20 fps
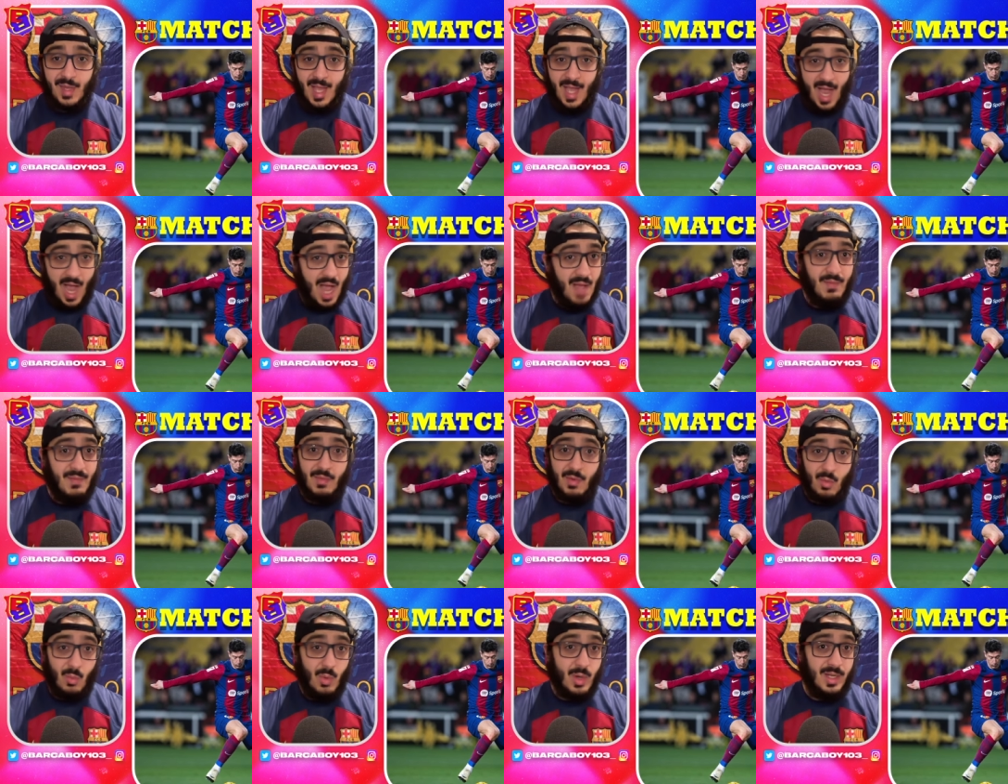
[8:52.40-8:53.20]
I've
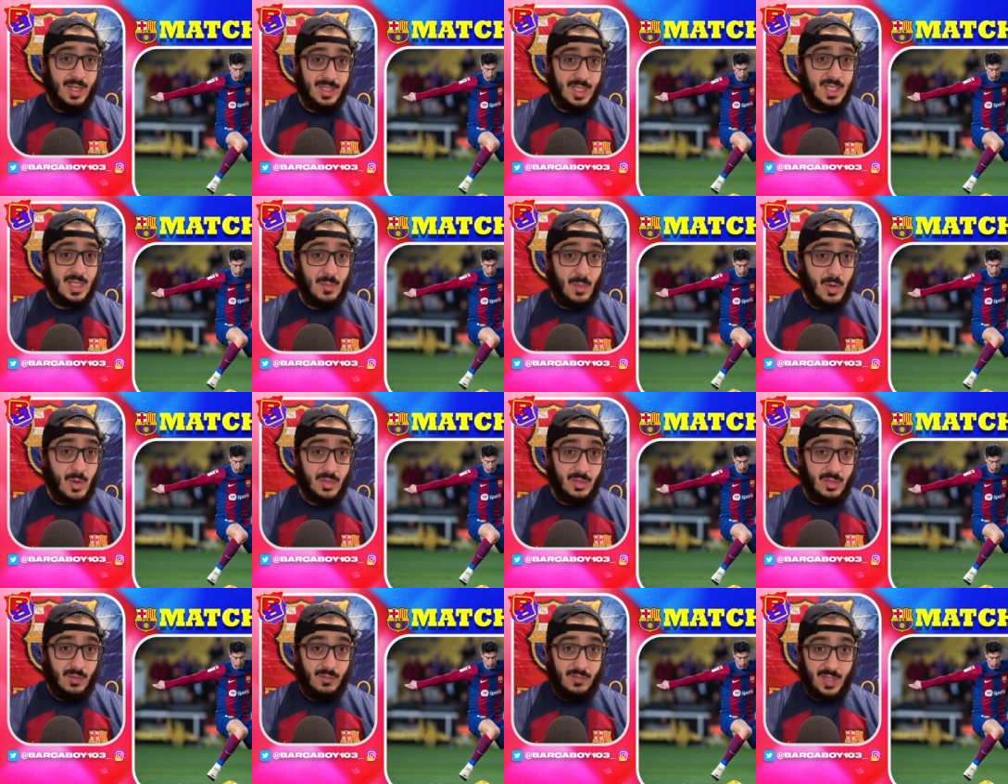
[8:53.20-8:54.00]
ever witnessed as a
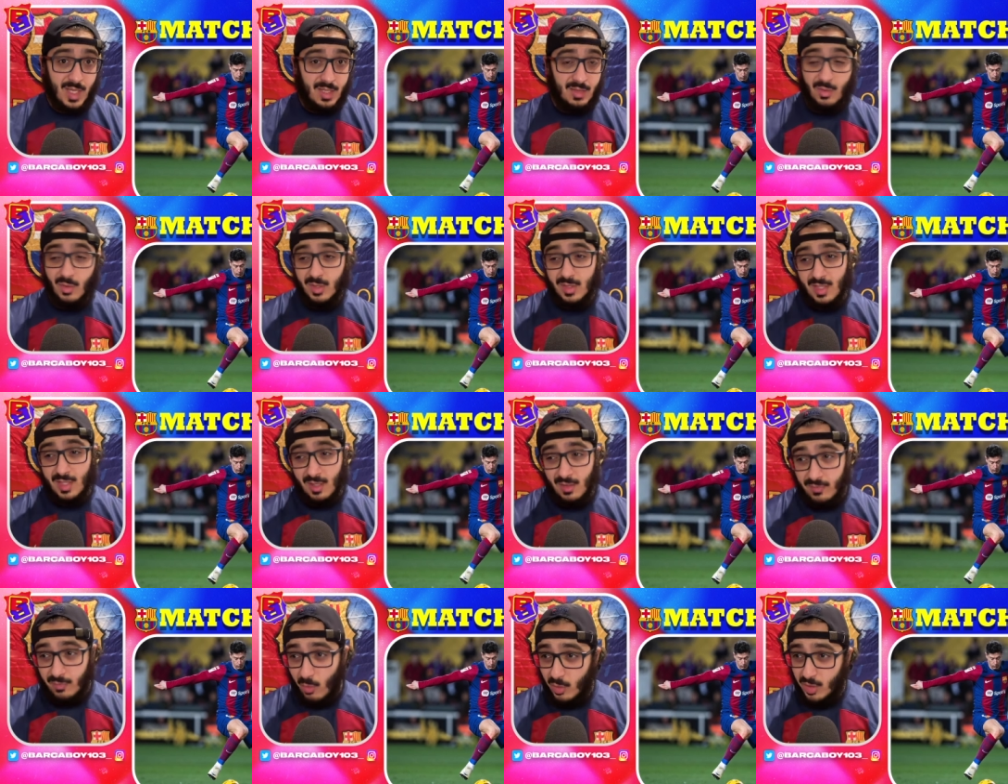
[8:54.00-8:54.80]
Barcelona fan.
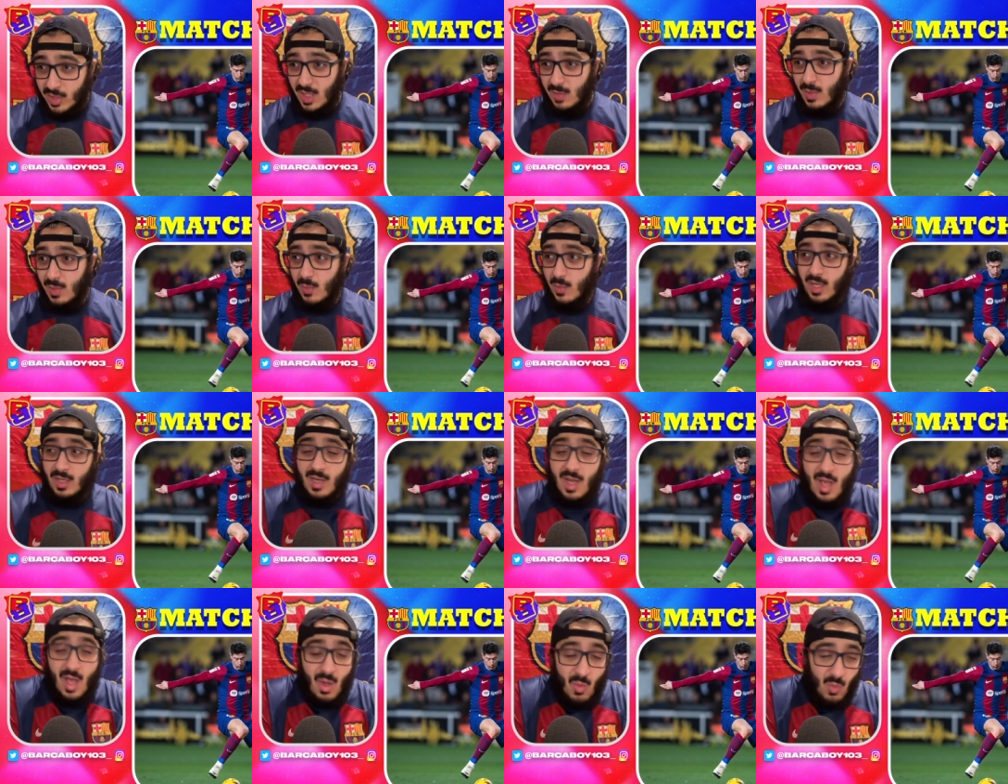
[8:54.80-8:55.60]
13-14, we
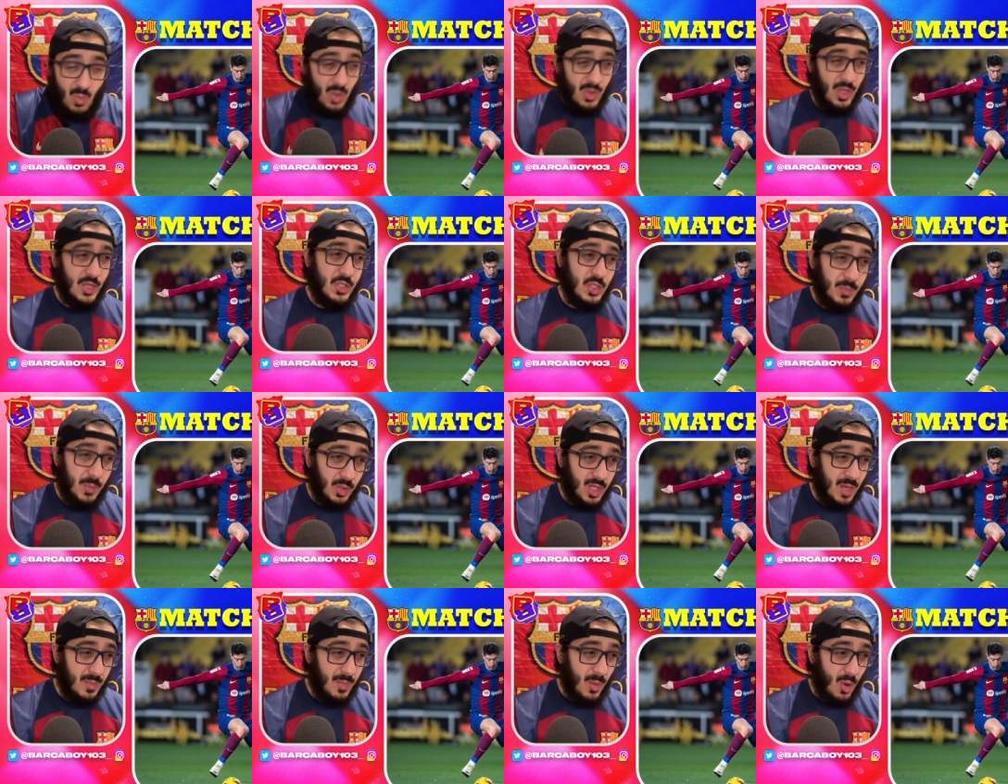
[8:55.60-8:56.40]
went won the Super
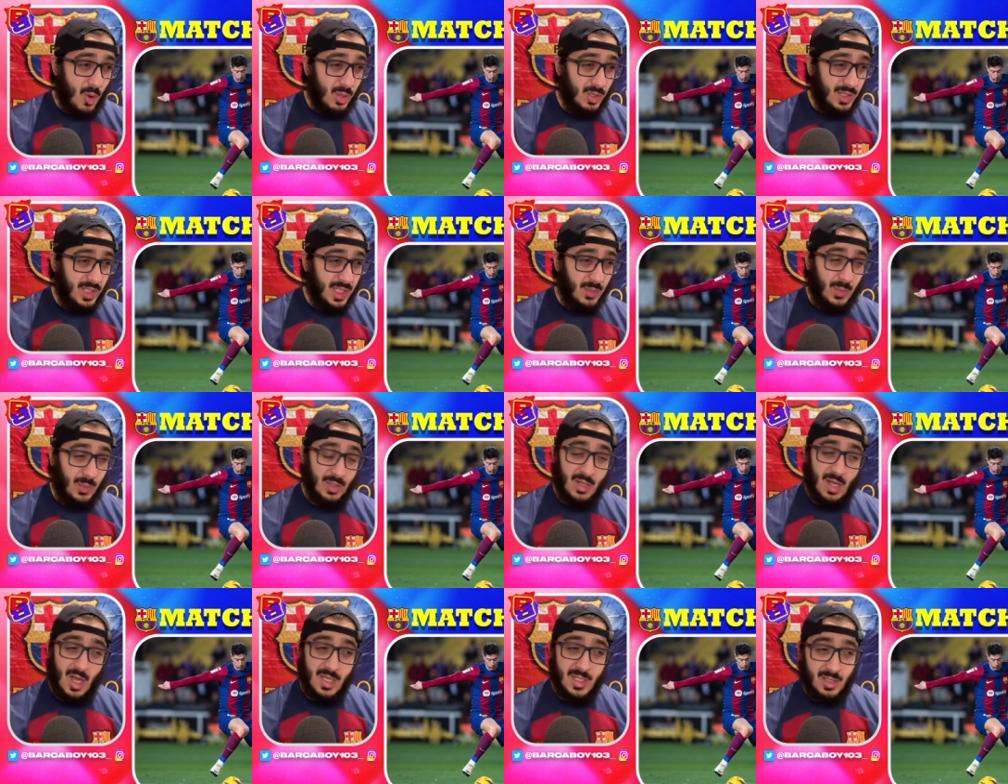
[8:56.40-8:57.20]
Cup only. We
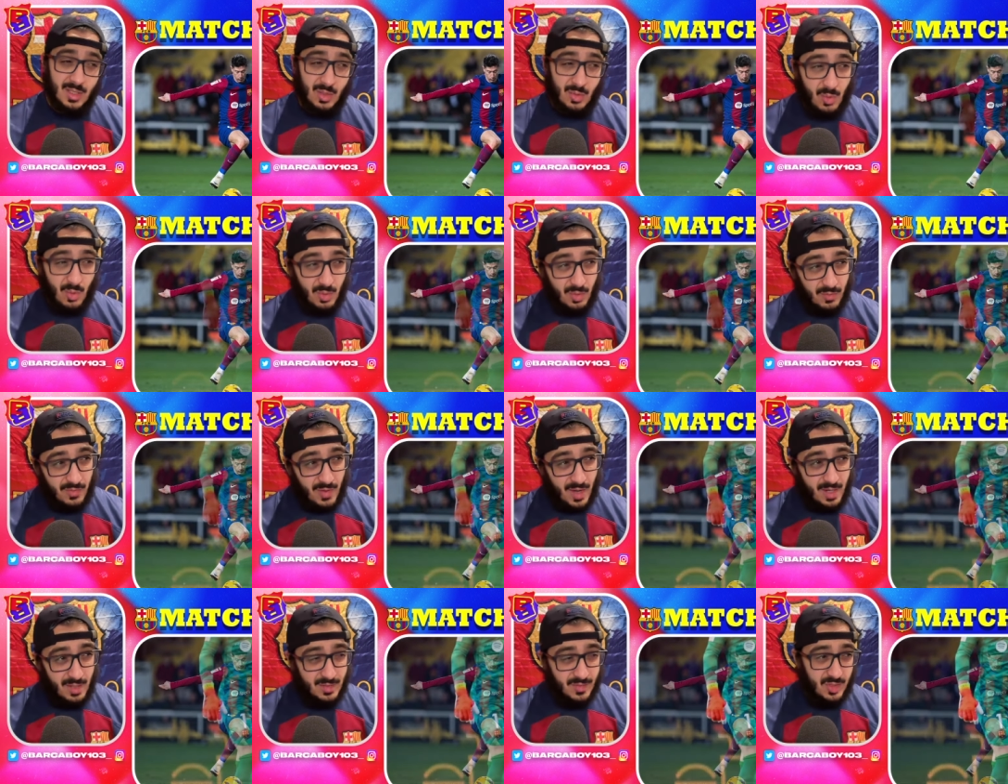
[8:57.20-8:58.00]
lost in the
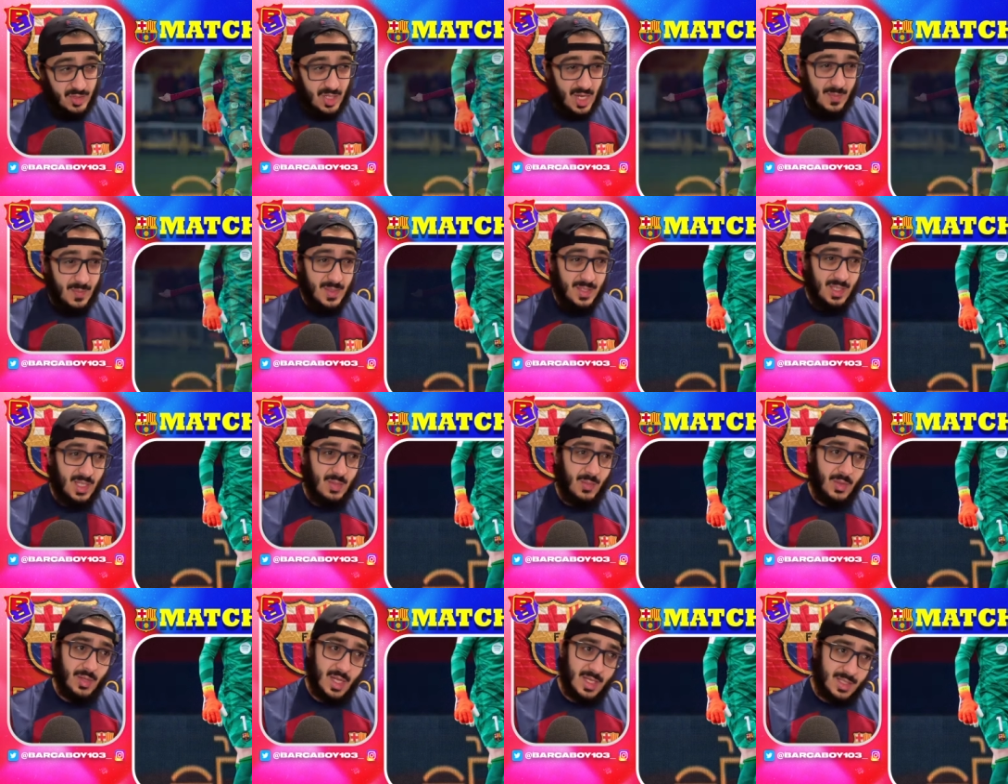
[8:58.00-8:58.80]
quarterfinals of the Champions
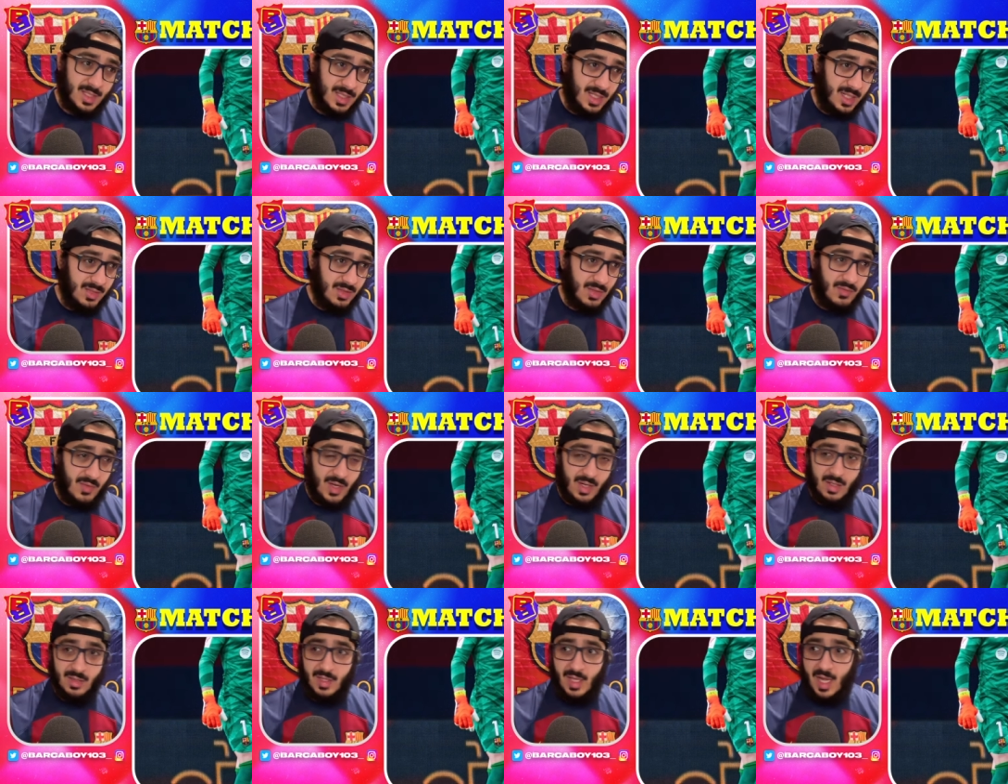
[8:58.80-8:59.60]
League. We lost the league on the
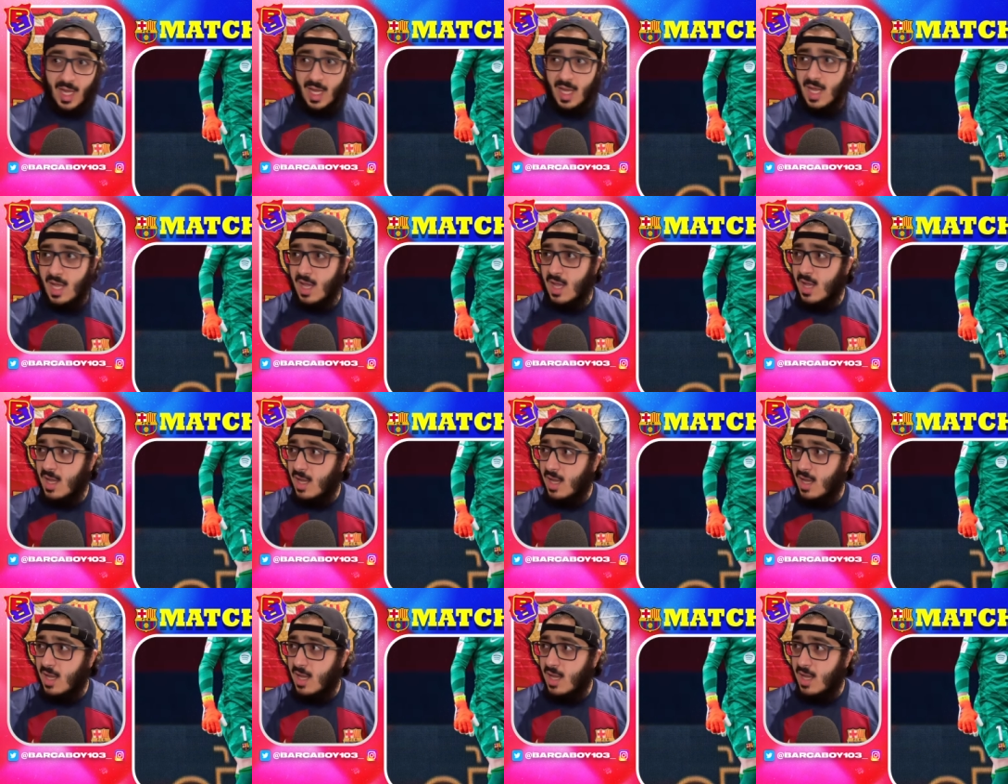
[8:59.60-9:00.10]
final day.